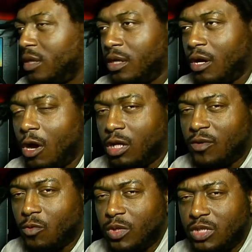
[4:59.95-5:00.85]
all of
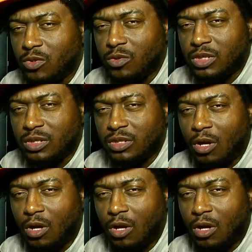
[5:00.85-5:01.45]
your resources,